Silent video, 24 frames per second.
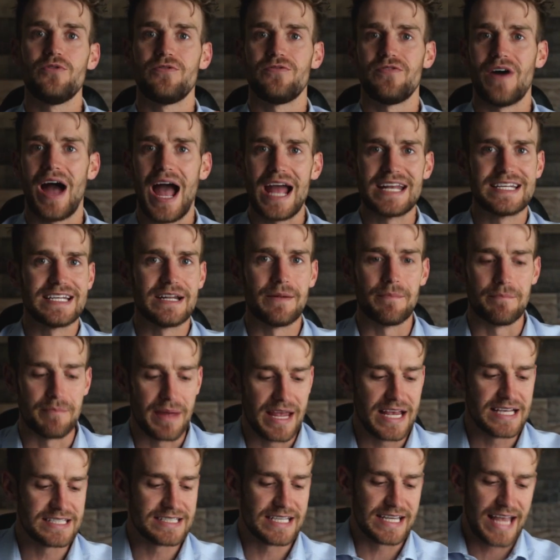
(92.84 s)
you find an
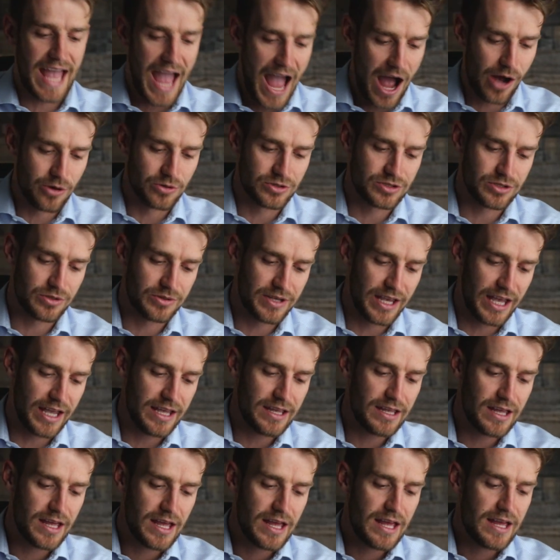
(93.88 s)
amazing house,
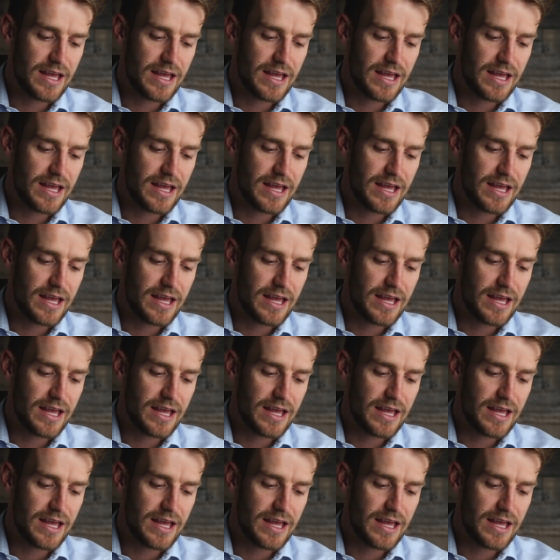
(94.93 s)
okay?